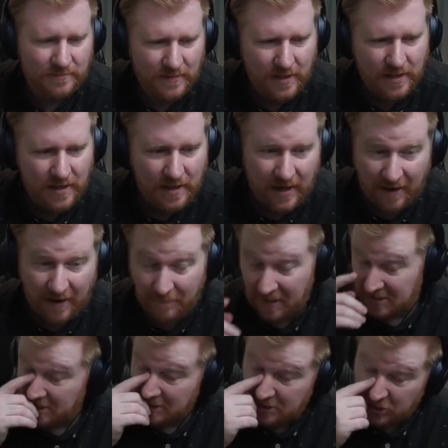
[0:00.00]
I mentioned the
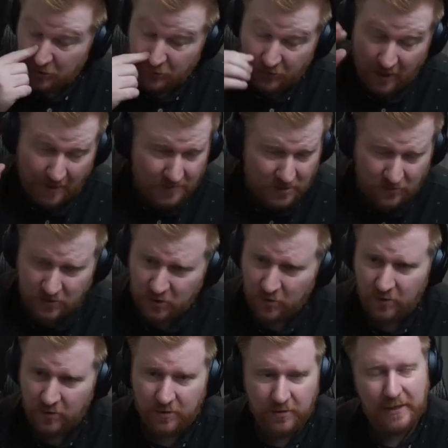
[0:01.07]
2-drop,
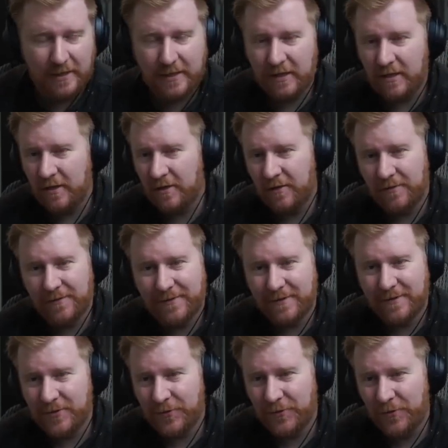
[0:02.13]

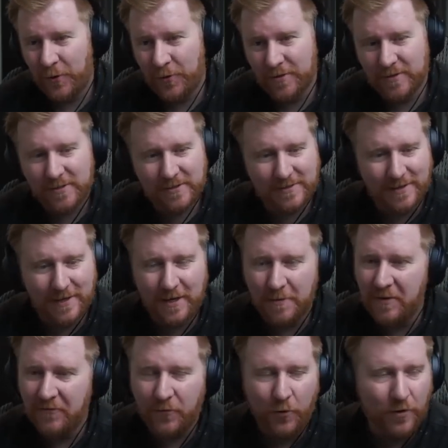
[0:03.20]
2 lures
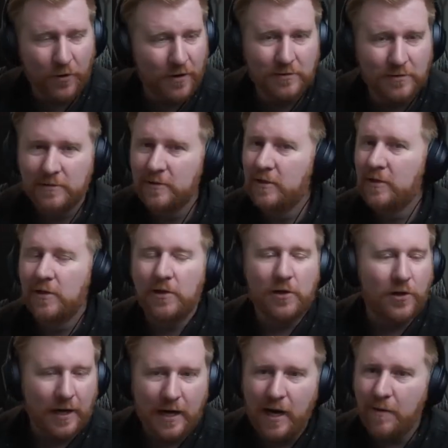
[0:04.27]
before. Look it
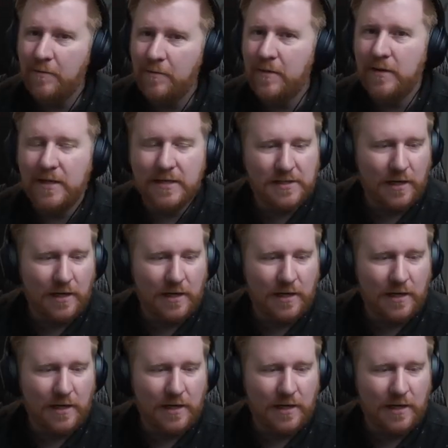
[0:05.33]
up. It's a low